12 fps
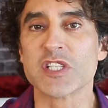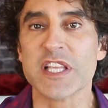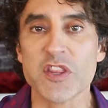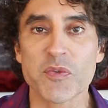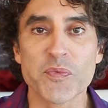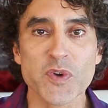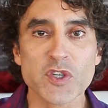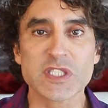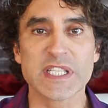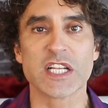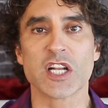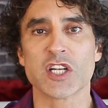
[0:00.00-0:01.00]
And the first
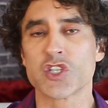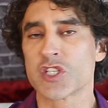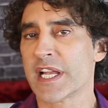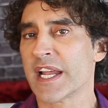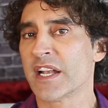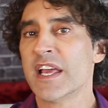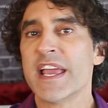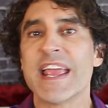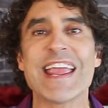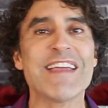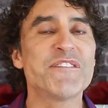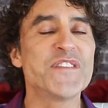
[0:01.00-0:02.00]
thing to understand,
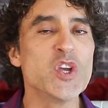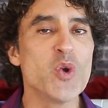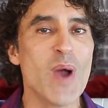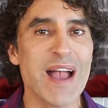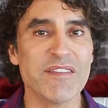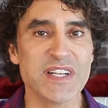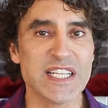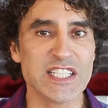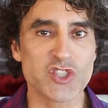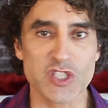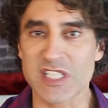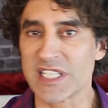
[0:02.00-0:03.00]
if you have an
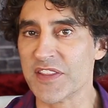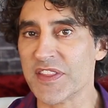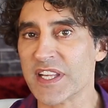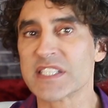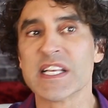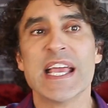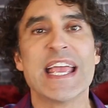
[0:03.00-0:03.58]
interest in this,